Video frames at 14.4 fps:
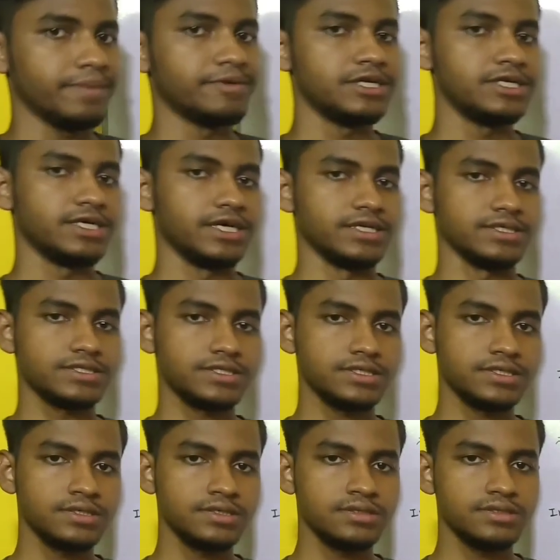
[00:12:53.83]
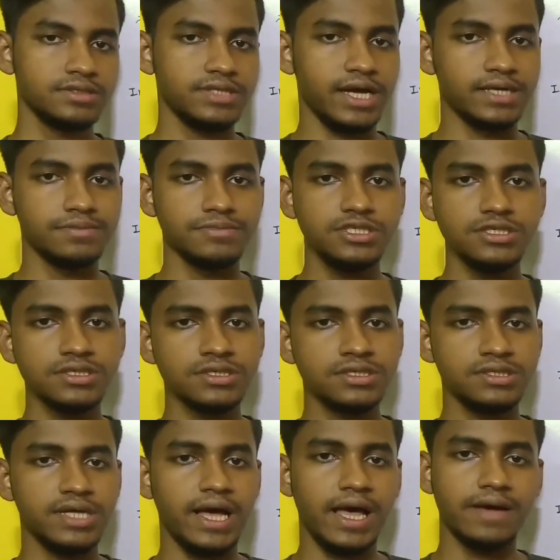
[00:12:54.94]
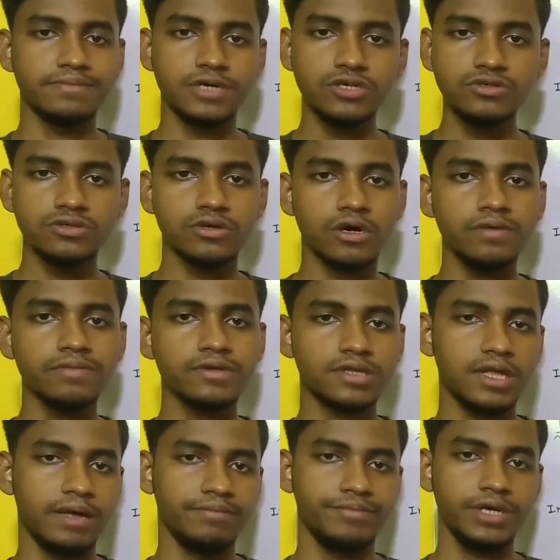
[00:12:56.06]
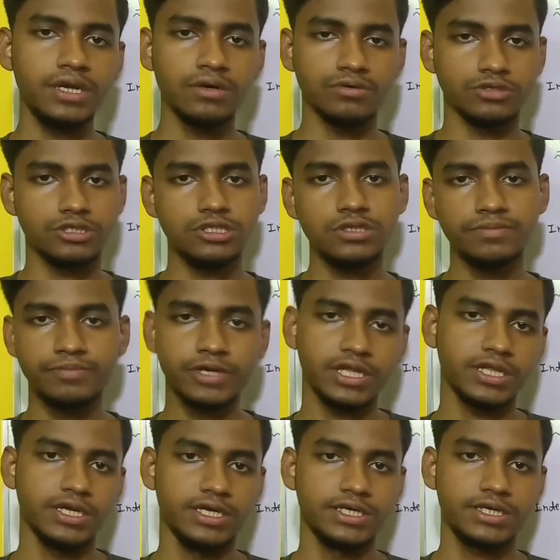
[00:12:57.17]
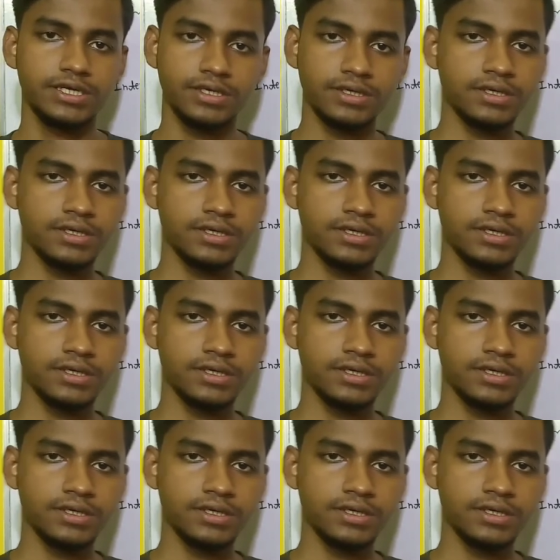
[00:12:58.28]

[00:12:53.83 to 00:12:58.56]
abundance. That means the amount of sample which is present.